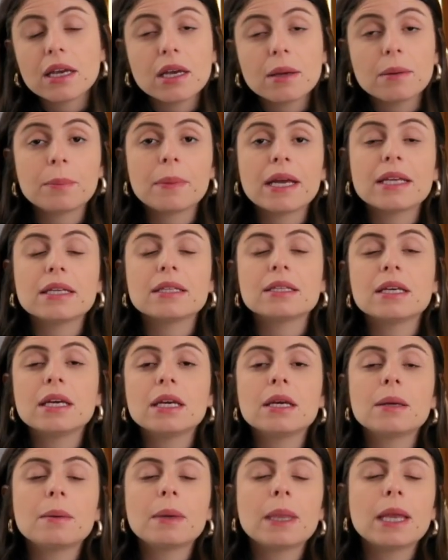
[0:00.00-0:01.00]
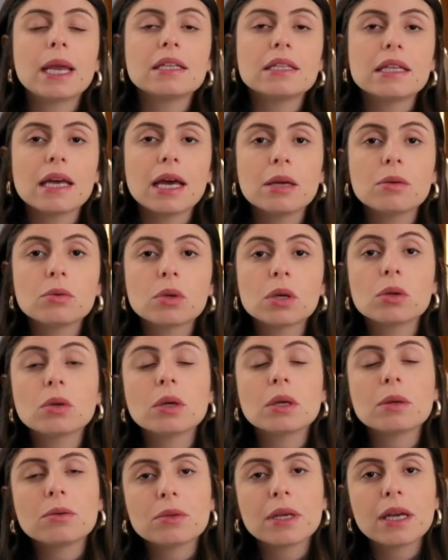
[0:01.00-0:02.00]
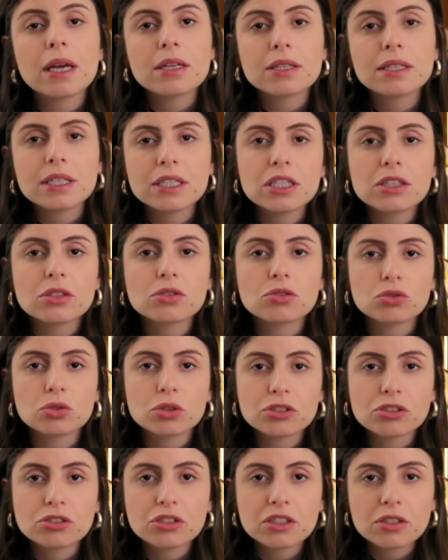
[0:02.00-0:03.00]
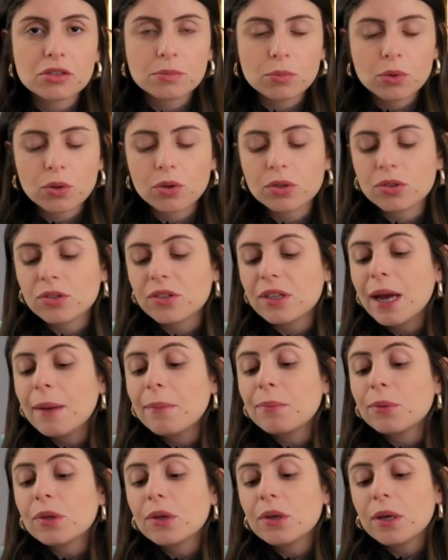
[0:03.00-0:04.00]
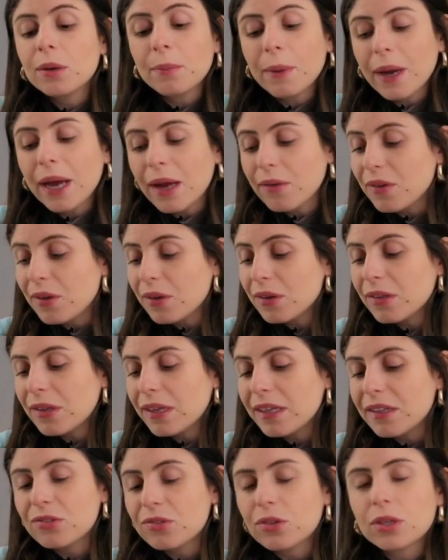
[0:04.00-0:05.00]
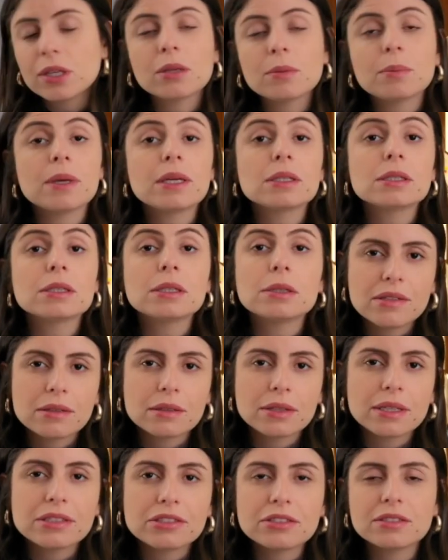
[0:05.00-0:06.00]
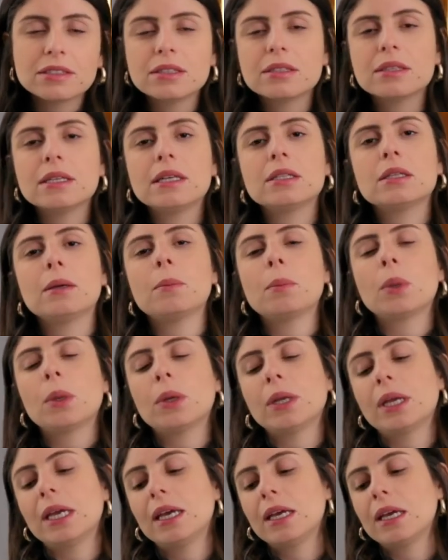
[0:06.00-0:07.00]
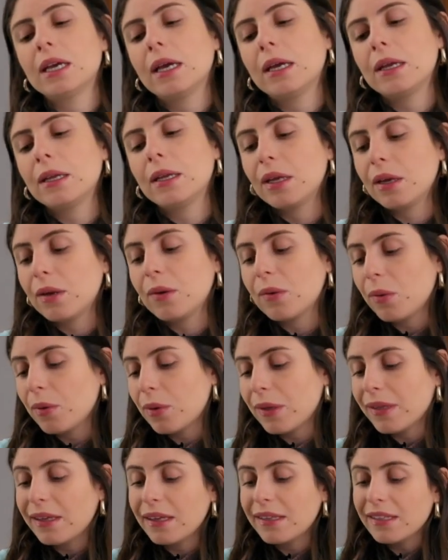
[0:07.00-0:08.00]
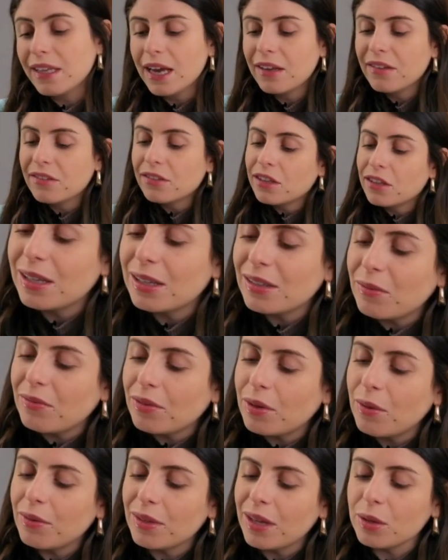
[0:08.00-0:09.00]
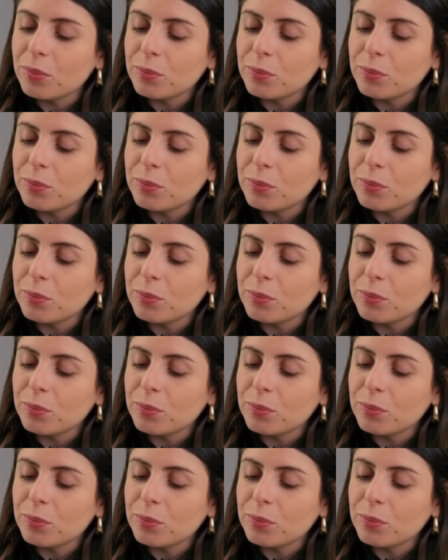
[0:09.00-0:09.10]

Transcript: my team and I wrote a very interesting book chapter about early treatment. It's in this book here, Orthodontics from Their